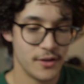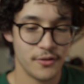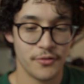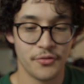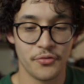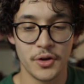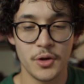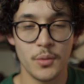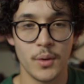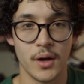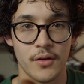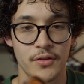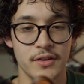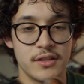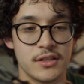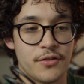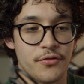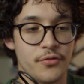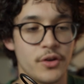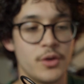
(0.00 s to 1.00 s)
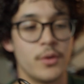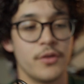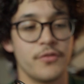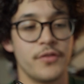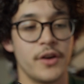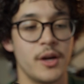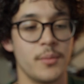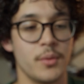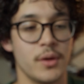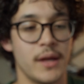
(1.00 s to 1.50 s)
Freewell, this is a Freewell
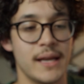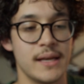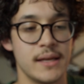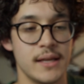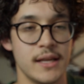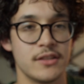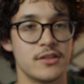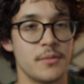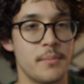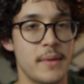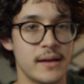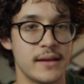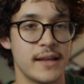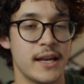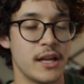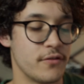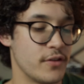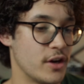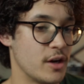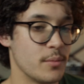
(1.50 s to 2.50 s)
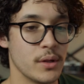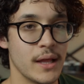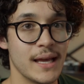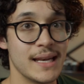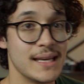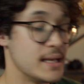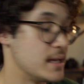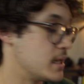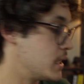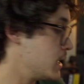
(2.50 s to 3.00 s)
variable ND, it's a magnetic variable
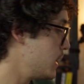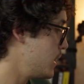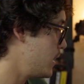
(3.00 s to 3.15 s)
ND,